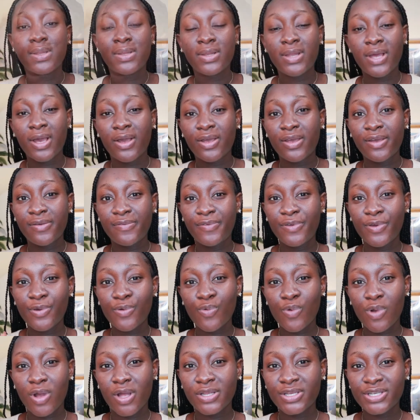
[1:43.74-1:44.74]
Now, if you
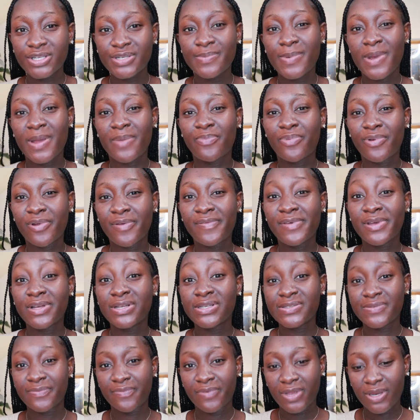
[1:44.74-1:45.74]
watched my
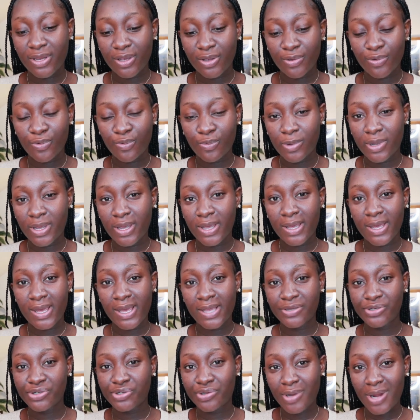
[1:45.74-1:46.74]
previous video where
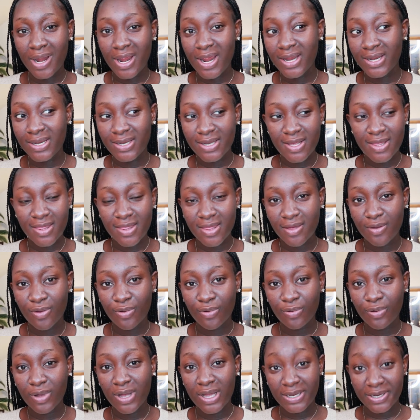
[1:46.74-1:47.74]
I tried the
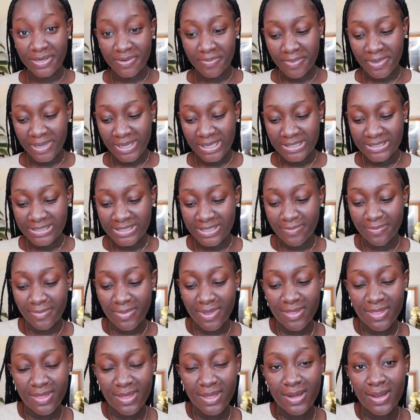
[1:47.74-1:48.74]
whole underpainting
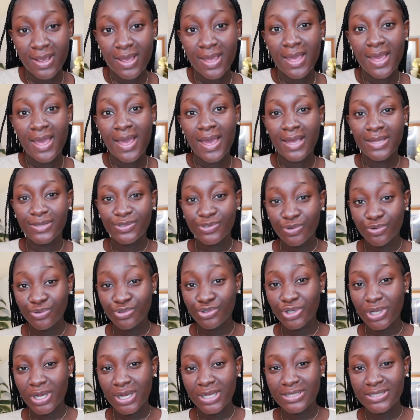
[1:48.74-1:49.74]
method, I told
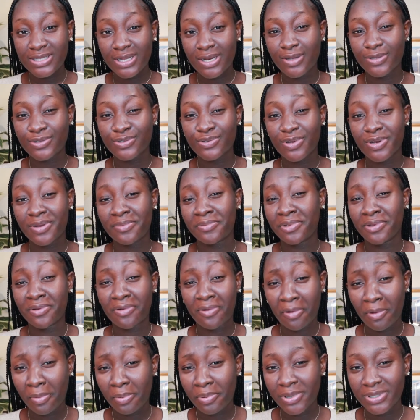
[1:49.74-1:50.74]
you guys that I was going to be
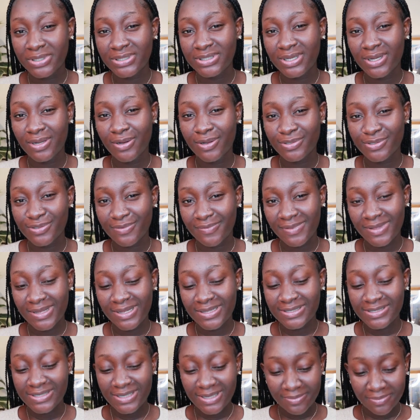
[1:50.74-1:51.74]
incorporating a lot of
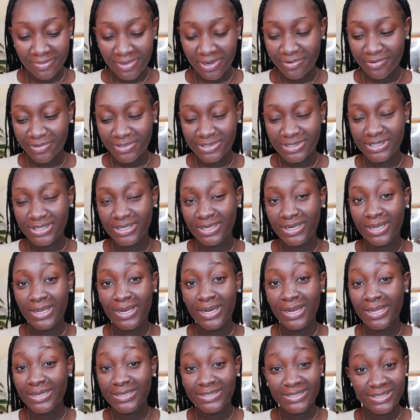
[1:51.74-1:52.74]
that in my routine,
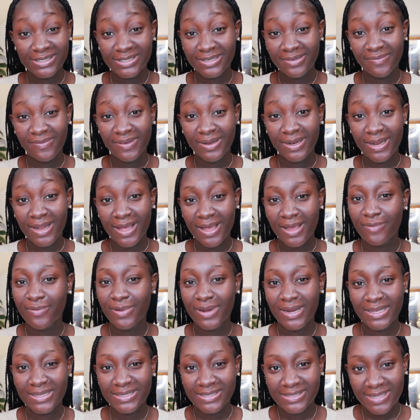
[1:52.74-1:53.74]
and I didn't even lie when
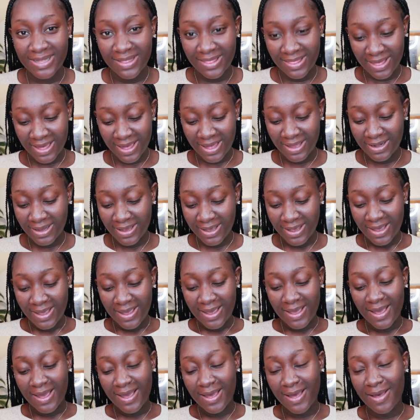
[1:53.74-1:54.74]
I said that.
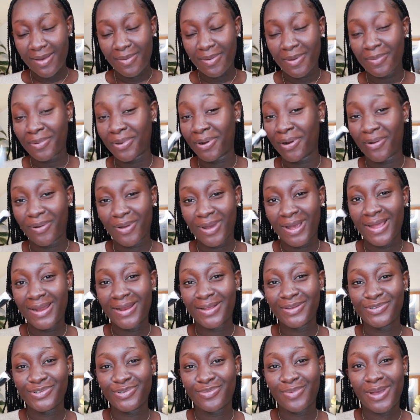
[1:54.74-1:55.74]
I'm going to go ahead
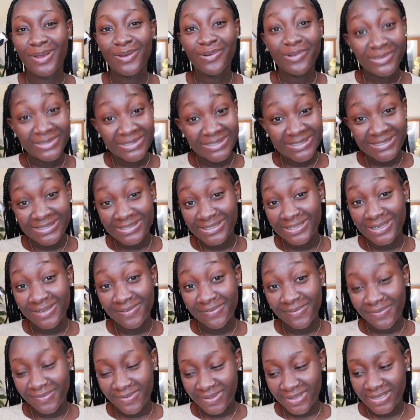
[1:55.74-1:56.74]
and do my concealer
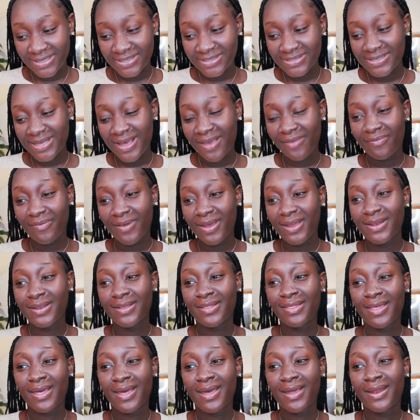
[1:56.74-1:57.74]
first. I find
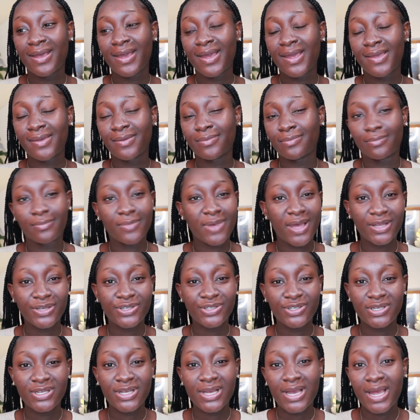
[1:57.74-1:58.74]
it that I
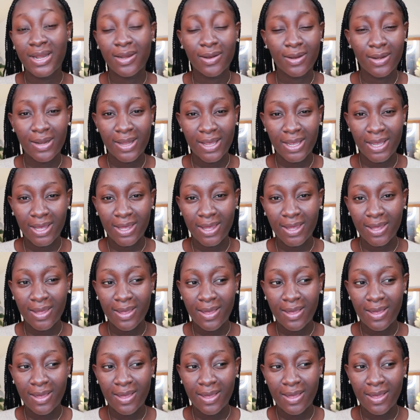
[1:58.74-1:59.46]
actually kind of like